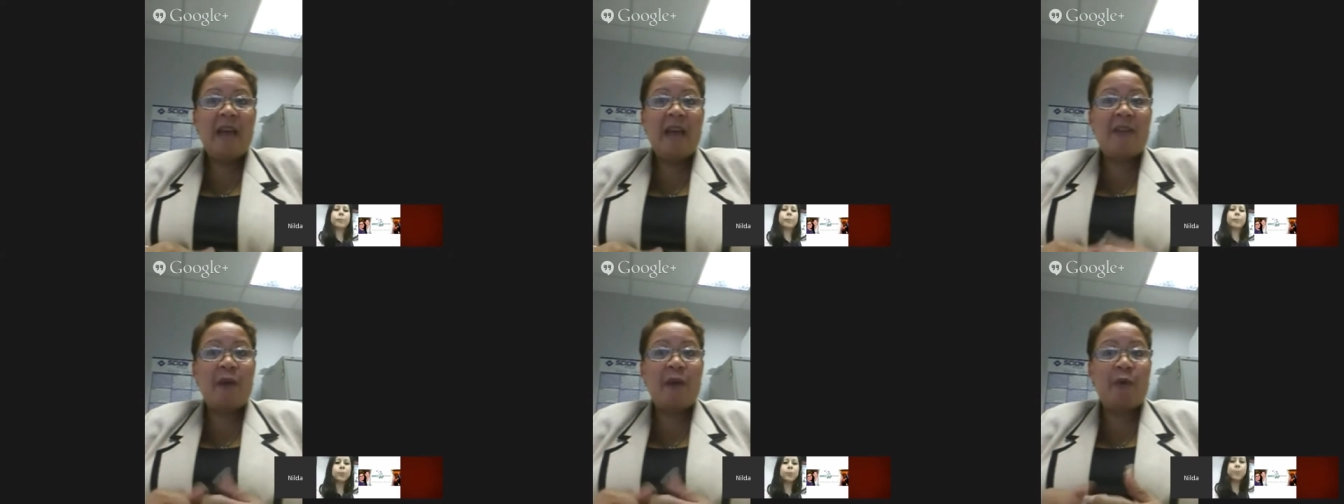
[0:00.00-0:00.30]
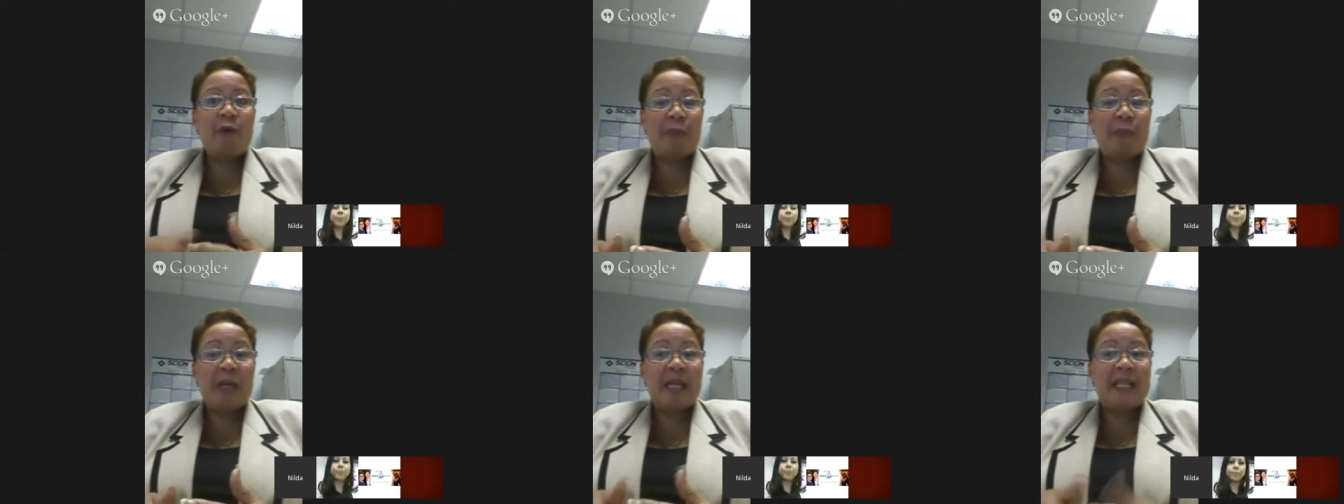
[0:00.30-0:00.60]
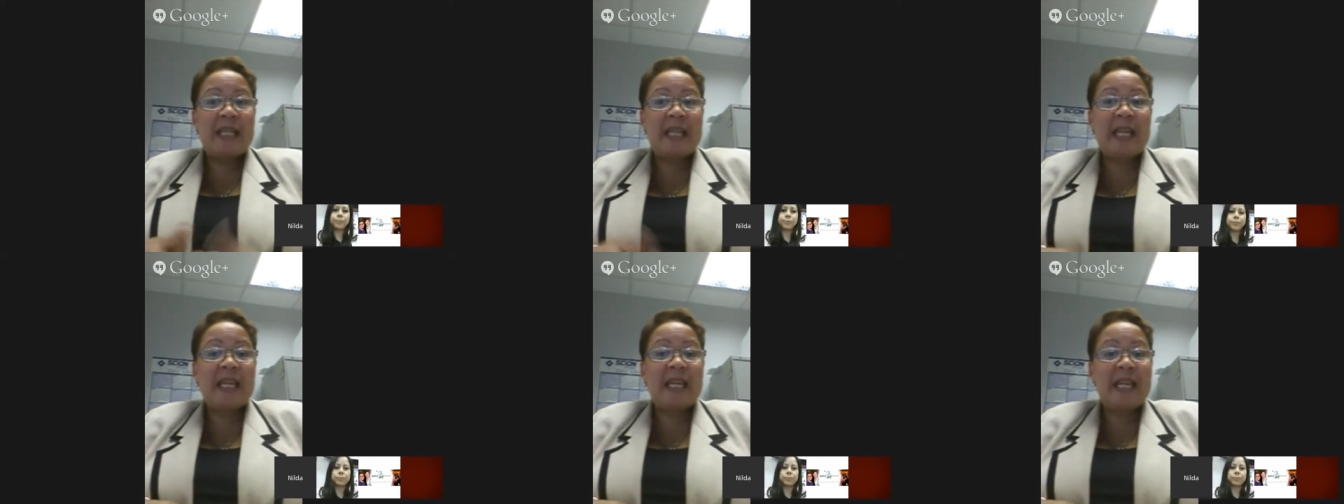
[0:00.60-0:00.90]
that will be
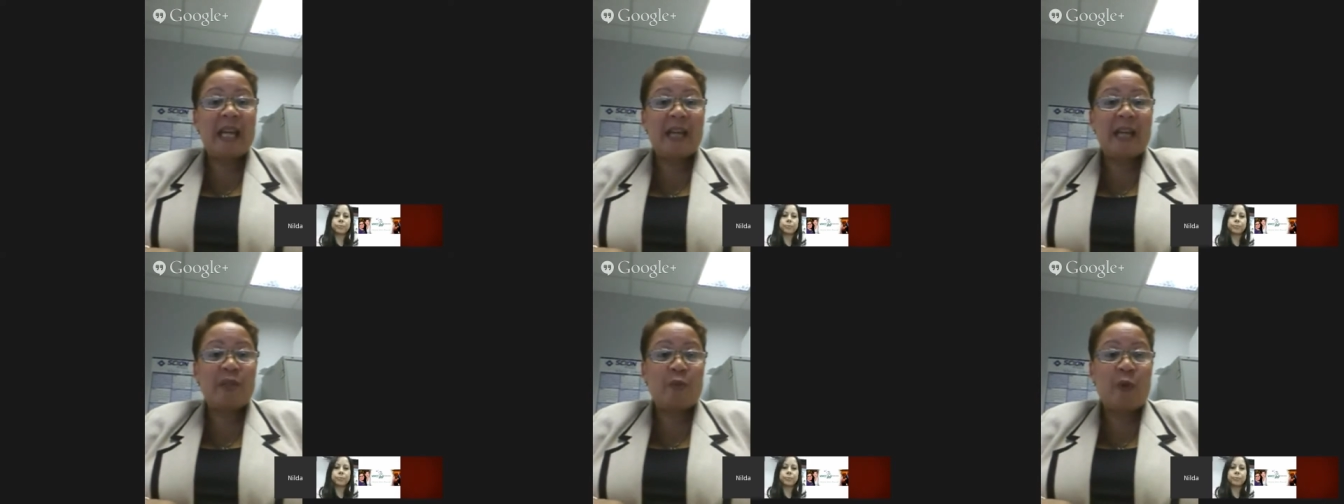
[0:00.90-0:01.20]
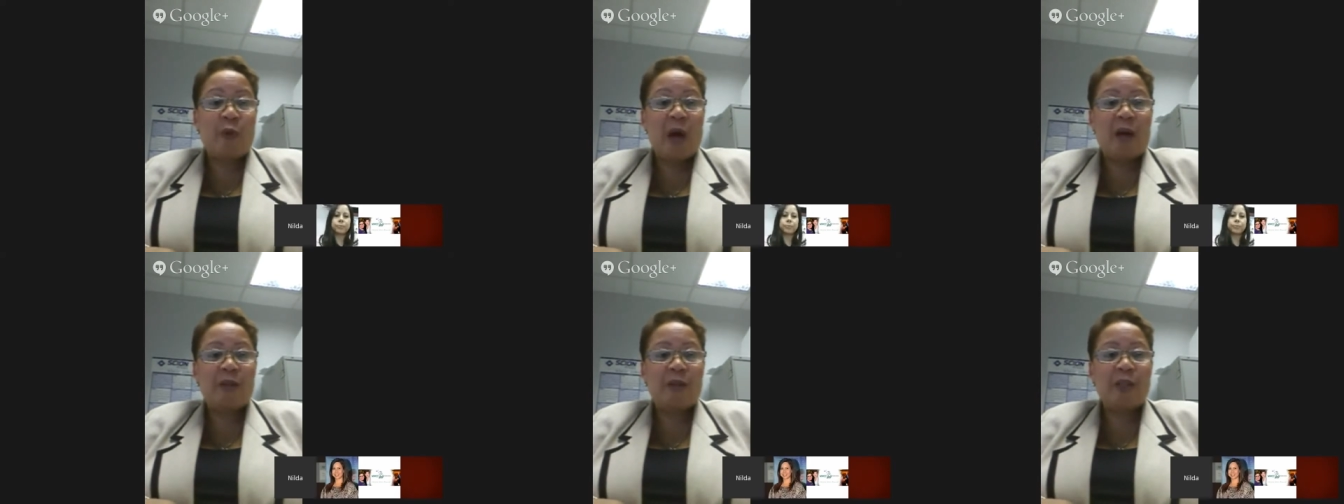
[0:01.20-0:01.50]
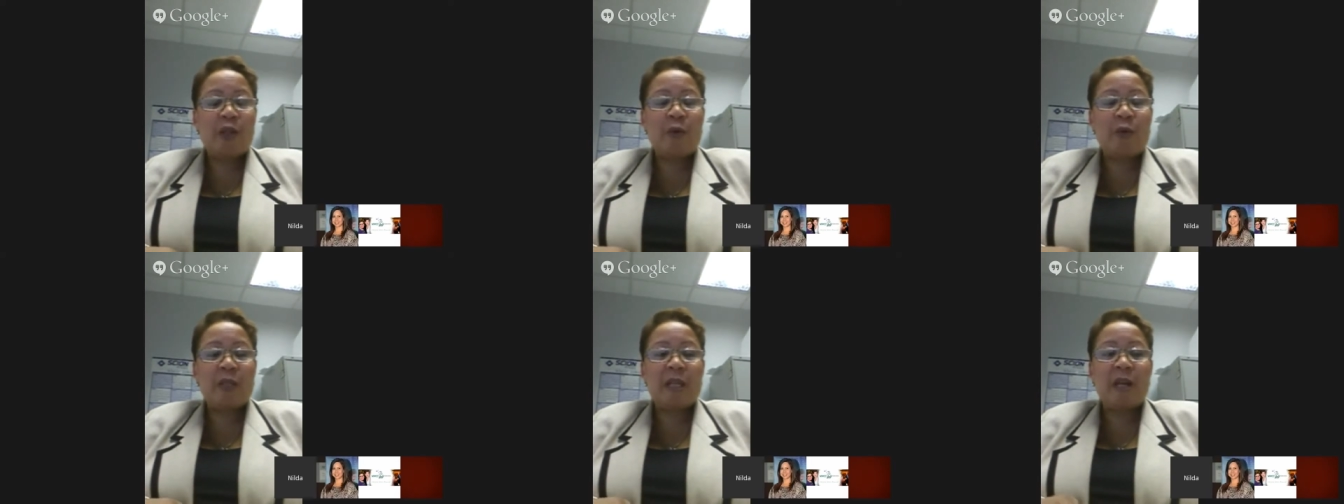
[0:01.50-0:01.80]
as well.
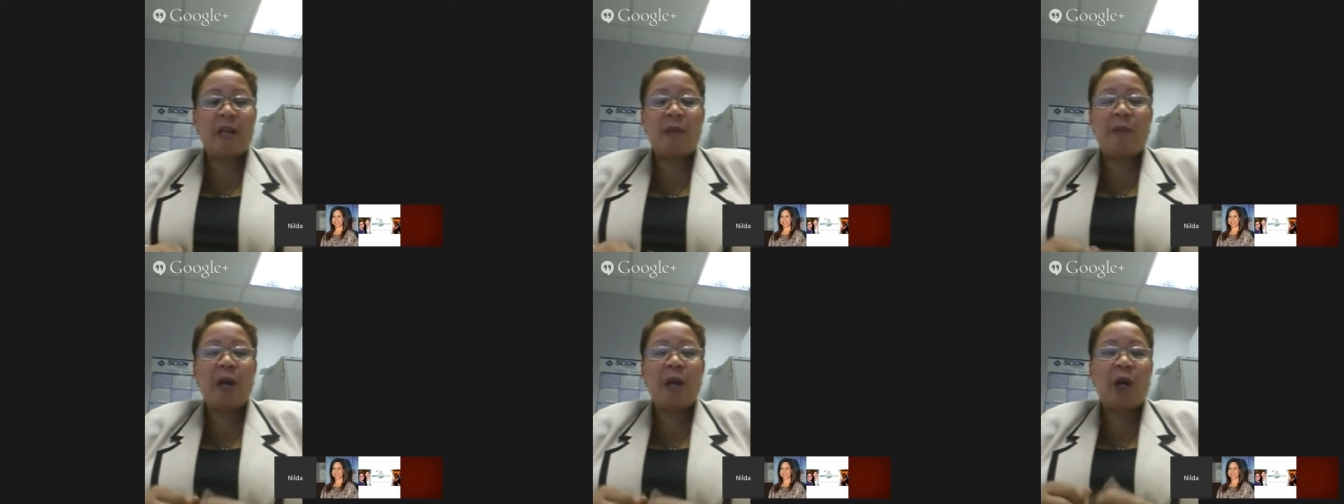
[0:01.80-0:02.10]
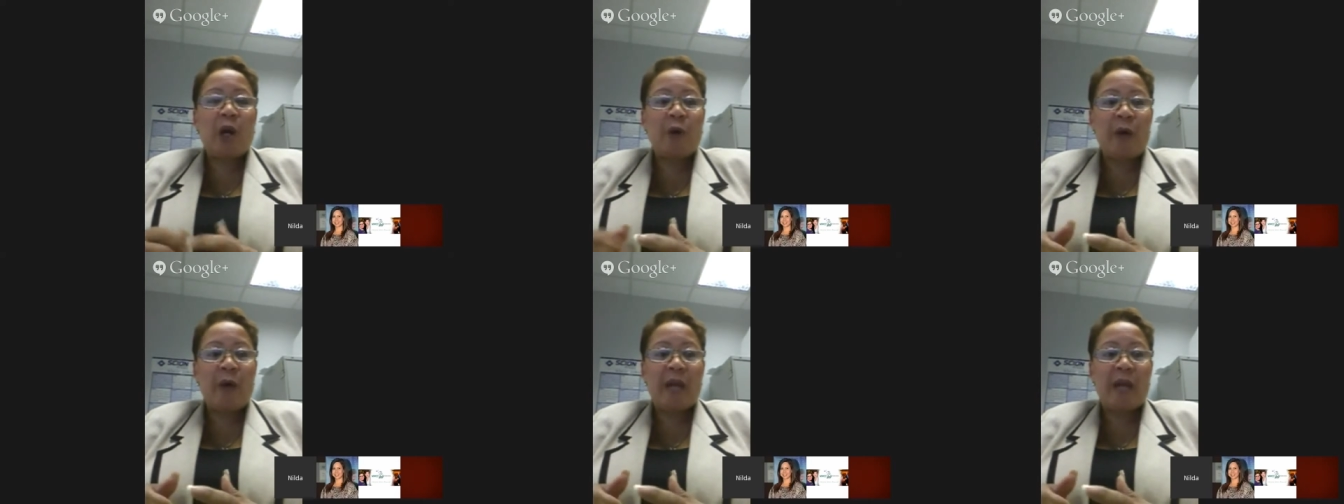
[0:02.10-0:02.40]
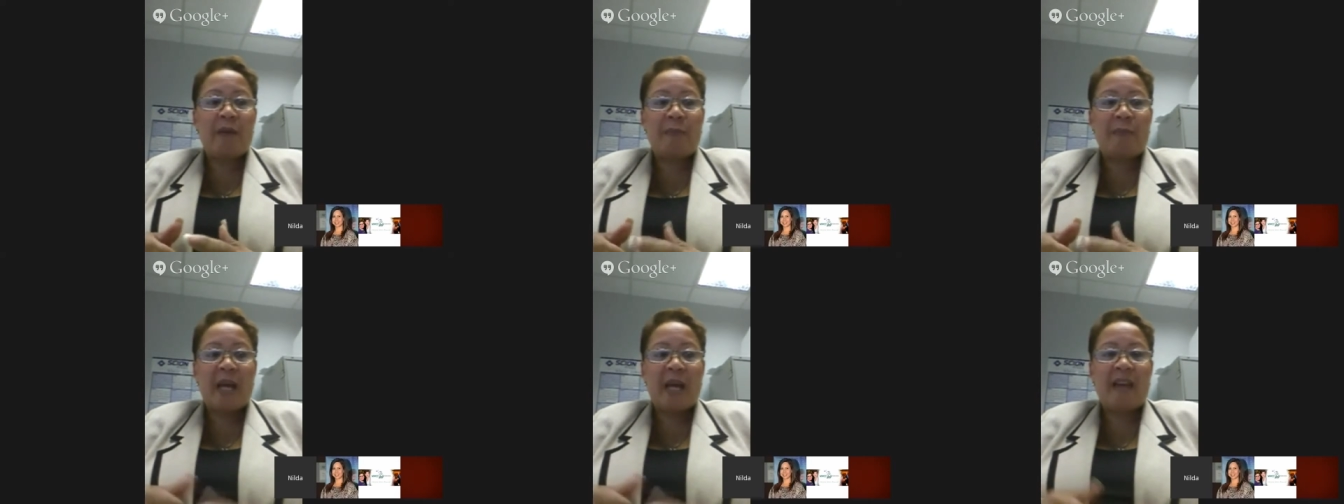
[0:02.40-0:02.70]
great
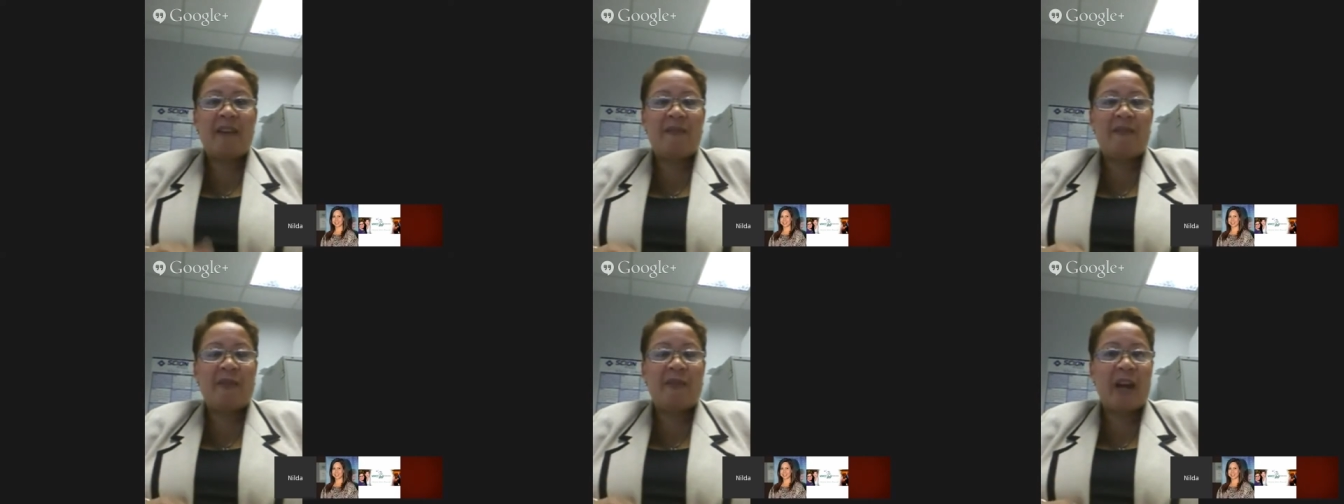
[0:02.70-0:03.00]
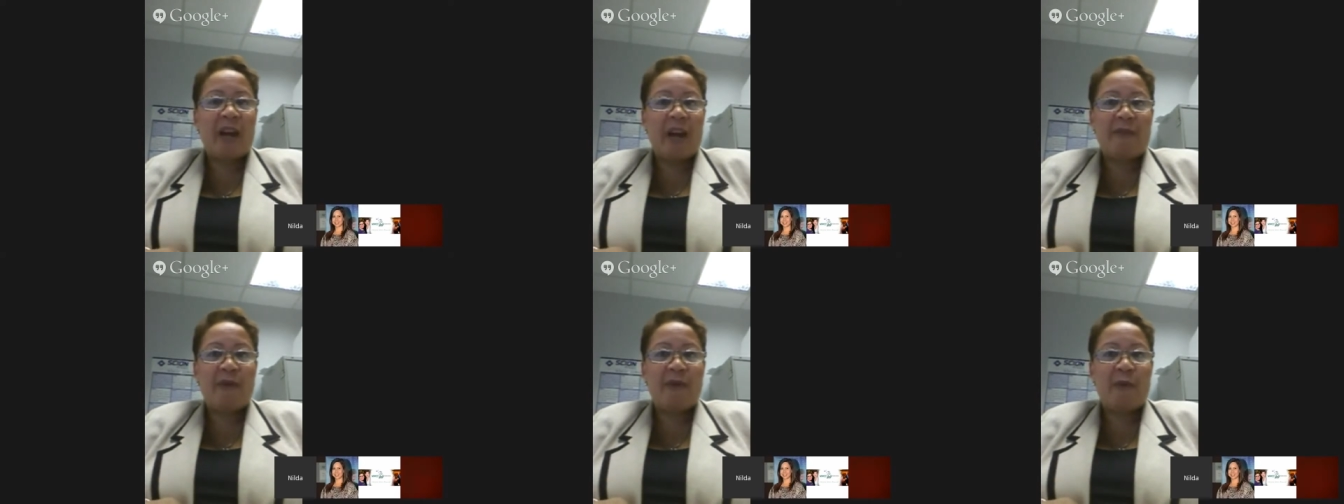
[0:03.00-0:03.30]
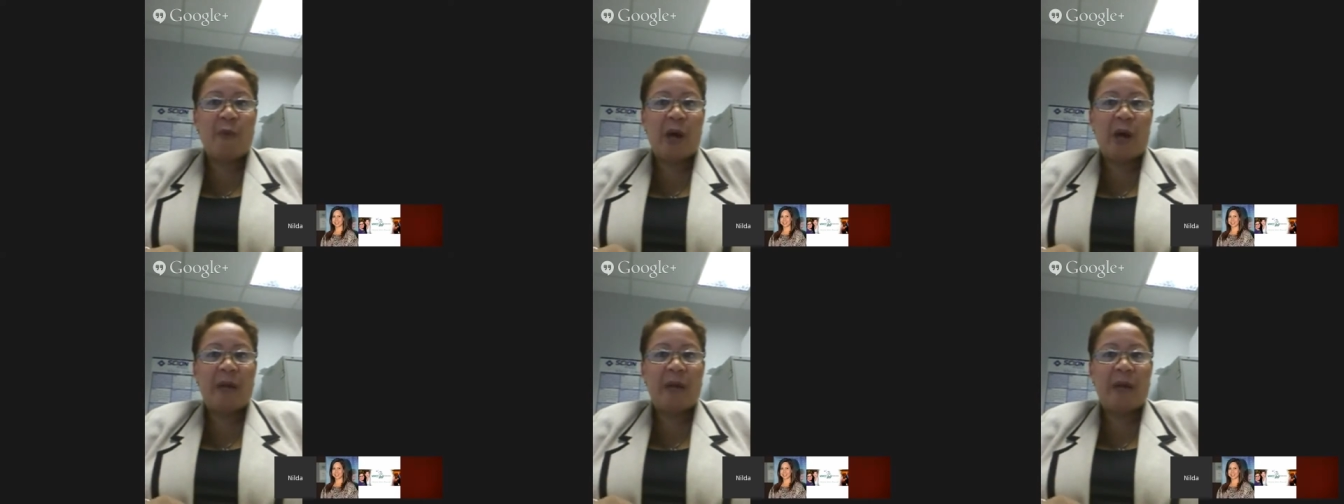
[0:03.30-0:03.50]
for everyone.